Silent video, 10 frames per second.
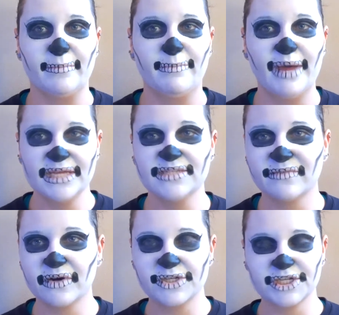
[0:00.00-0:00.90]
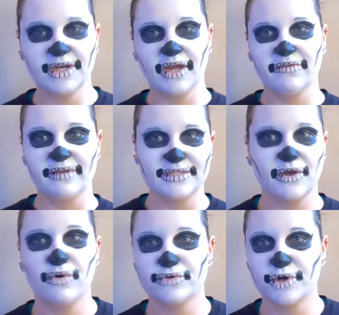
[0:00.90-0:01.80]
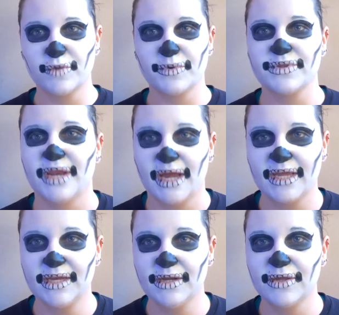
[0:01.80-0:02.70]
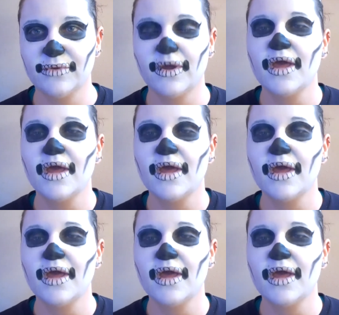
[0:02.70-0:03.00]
best version of a Skull Trooper that I can do.